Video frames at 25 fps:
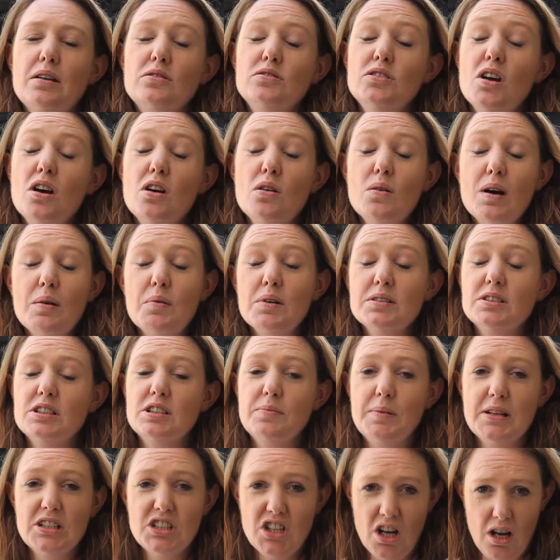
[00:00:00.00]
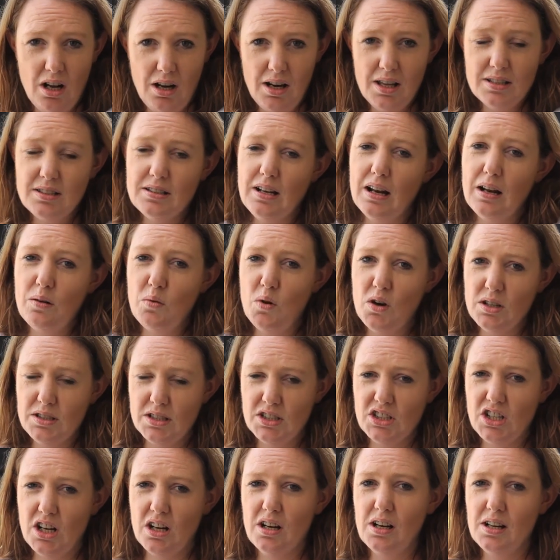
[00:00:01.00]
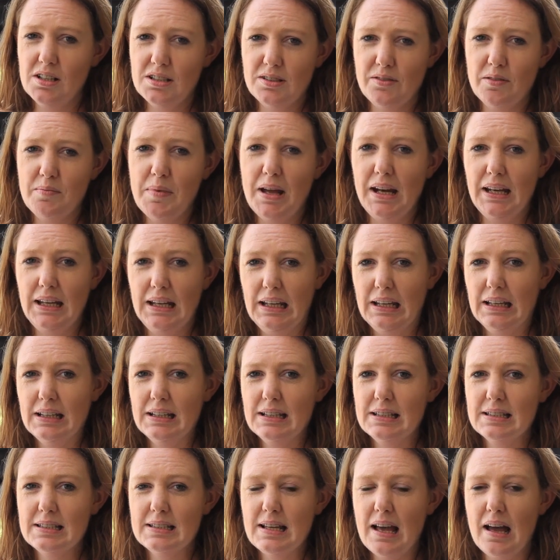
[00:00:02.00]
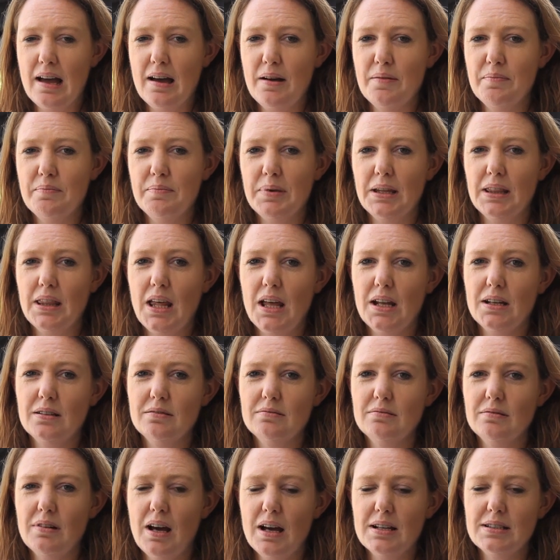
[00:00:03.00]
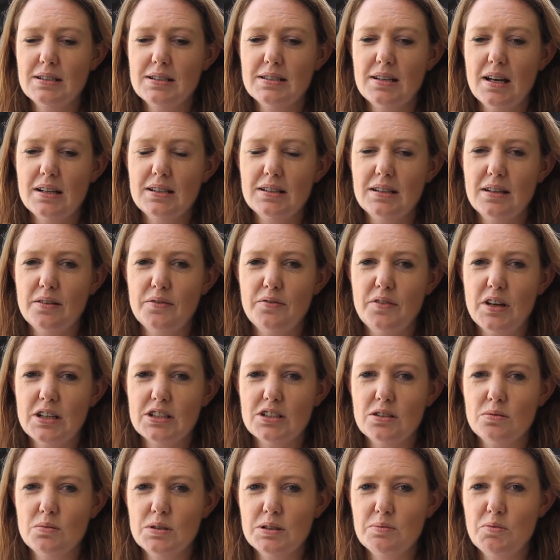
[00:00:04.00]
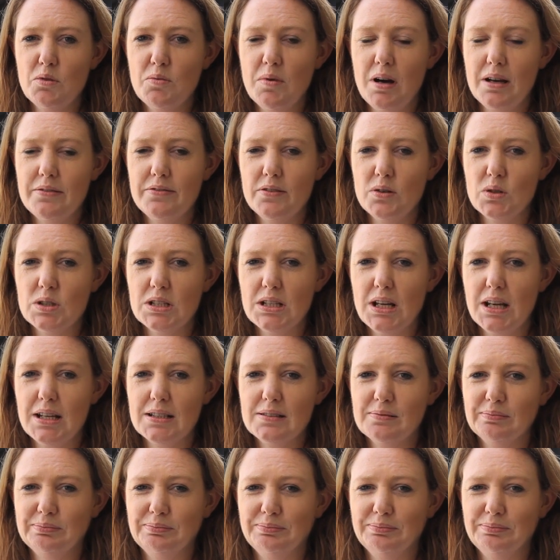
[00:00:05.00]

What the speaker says: know I wanted to be a journalist, and I was a journalist for many years, but then I decided that fiction was more my forte.